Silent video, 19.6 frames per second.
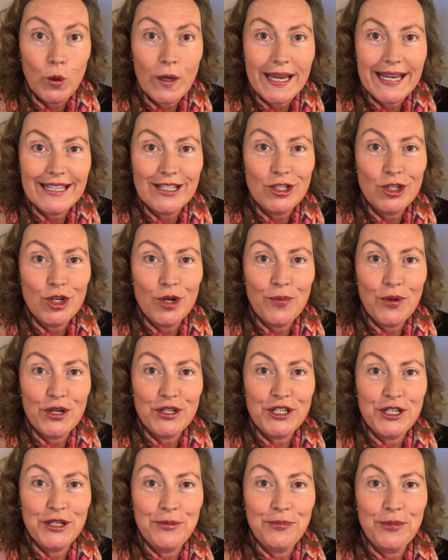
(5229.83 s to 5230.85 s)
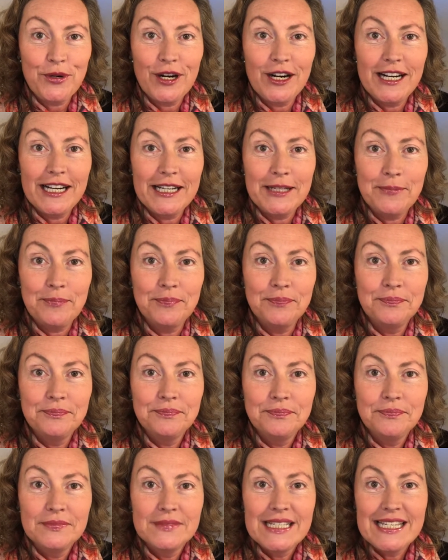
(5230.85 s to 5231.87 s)
into your Positive Prime
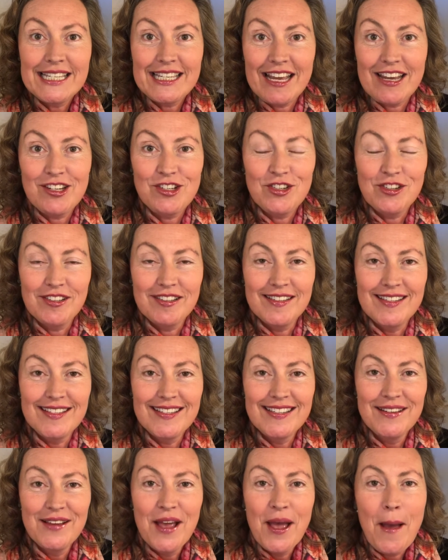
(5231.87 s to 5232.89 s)
sessions,